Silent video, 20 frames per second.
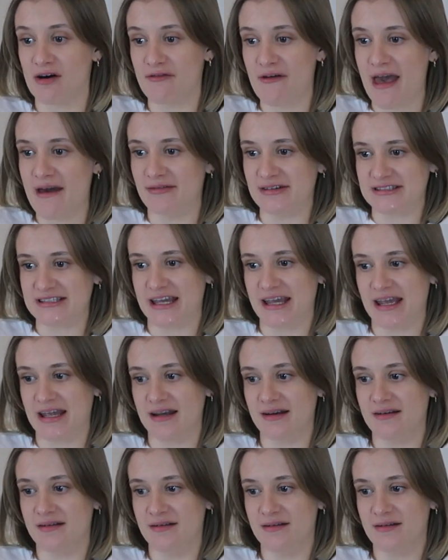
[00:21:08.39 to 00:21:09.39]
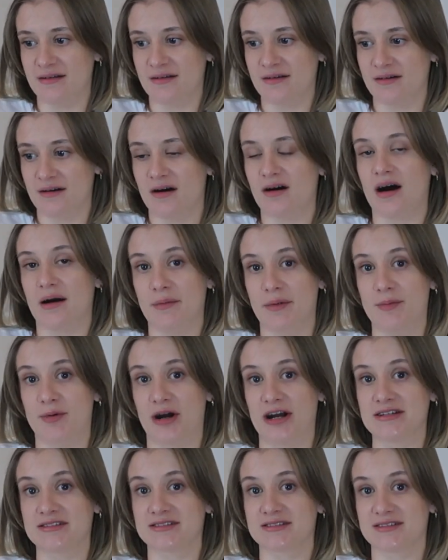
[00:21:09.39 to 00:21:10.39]
I've ever seen, I'm
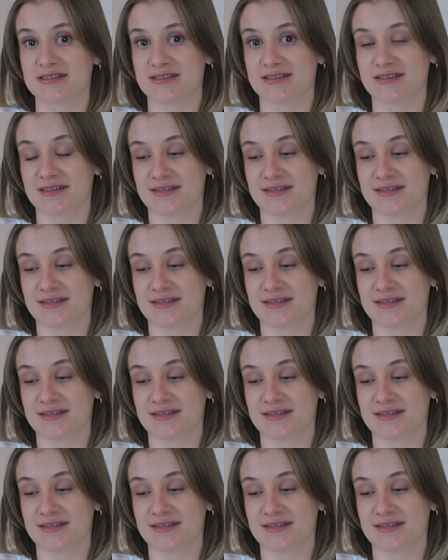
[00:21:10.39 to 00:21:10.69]
impressed.